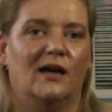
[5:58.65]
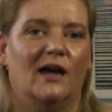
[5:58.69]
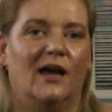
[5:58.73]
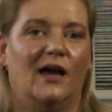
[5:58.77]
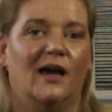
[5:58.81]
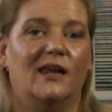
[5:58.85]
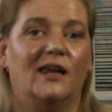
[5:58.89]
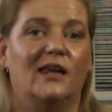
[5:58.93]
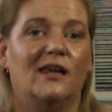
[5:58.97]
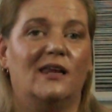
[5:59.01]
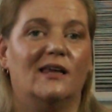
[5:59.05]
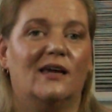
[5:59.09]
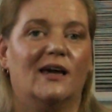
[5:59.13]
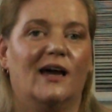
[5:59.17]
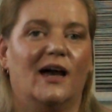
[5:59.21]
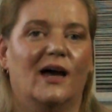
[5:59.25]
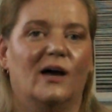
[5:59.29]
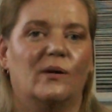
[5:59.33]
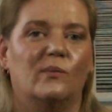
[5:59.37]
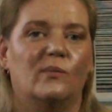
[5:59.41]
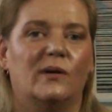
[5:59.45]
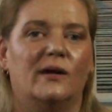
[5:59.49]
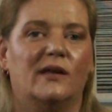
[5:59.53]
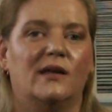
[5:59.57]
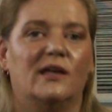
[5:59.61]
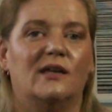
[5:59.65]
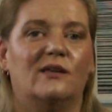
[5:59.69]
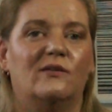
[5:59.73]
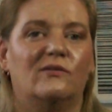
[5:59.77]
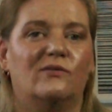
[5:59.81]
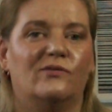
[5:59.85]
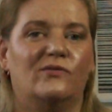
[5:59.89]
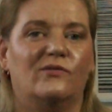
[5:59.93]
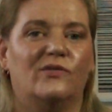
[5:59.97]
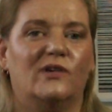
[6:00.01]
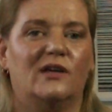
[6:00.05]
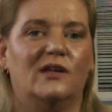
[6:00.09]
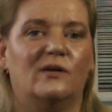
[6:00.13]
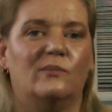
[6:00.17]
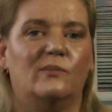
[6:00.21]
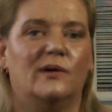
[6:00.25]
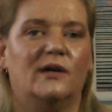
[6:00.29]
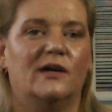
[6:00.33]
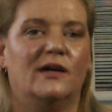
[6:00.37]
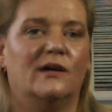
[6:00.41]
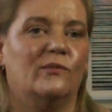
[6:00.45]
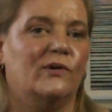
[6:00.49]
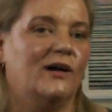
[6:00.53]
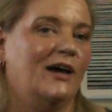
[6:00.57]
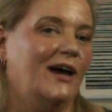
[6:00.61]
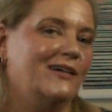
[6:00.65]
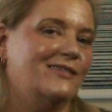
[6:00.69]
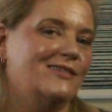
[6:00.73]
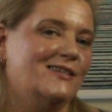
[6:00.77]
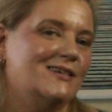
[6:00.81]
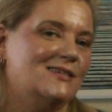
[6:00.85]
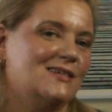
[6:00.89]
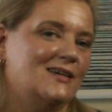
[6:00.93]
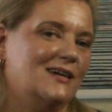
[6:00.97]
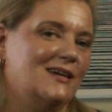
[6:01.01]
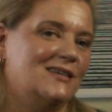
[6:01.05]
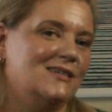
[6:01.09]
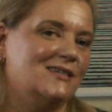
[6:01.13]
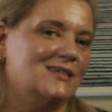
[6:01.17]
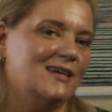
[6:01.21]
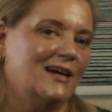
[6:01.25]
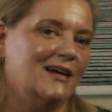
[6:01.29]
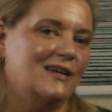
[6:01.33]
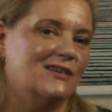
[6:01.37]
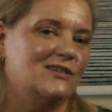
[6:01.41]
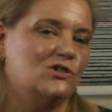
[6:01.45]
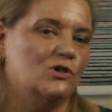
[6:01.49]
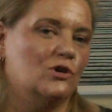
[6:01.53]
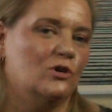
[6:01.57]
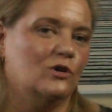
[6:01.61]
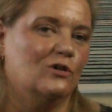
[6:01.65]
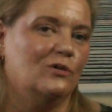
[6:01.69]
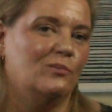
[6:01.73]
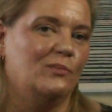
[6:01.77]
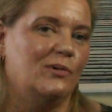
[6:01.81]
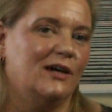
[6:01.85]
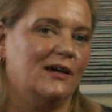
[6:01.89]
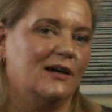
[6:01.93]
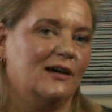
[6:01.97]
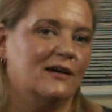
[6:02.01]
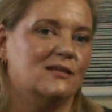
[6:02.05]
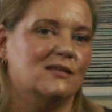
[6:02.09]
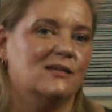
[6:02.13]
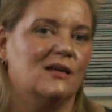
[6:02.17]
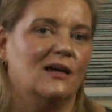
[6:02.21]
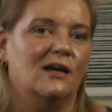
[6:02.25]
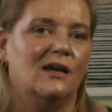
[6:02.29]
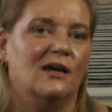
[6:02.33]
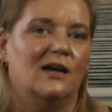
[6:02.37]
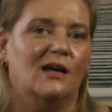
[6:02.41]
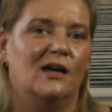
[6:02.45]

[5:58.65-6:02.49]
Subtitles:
and he'd come and he'd feed me, and we had this inside joke because